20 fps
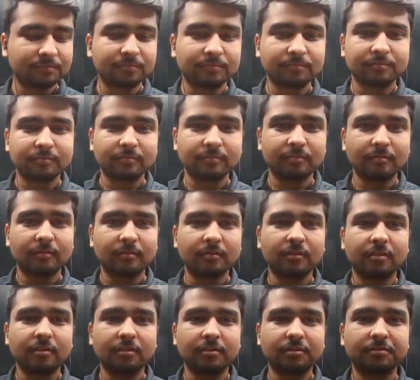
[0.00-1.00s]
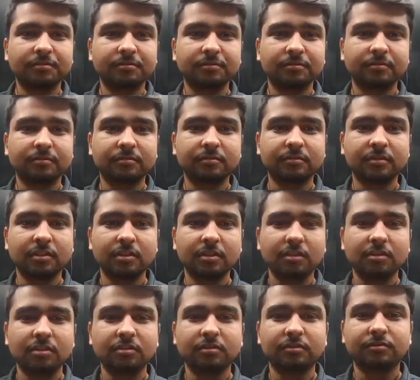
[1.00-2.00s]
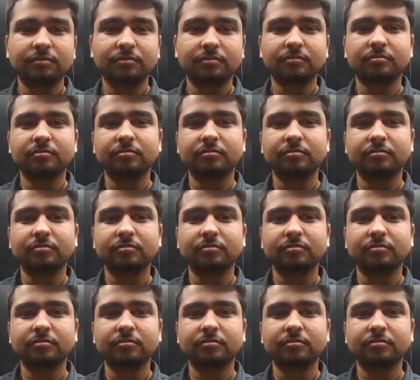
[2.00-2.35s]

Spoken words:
Nobody speaks.